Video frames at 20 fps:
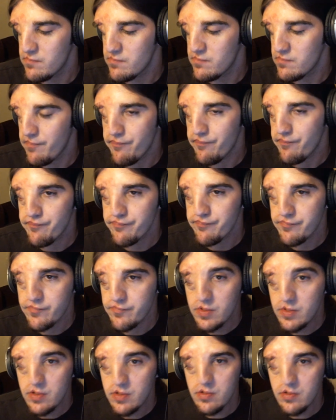you can have
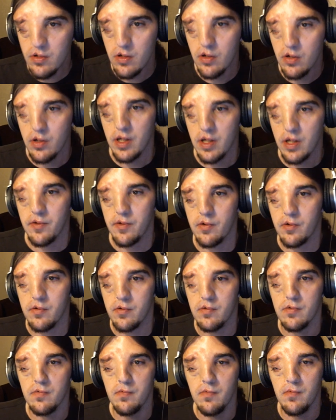them follow you oh, with
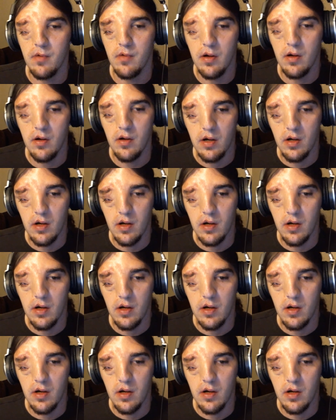that's Cool.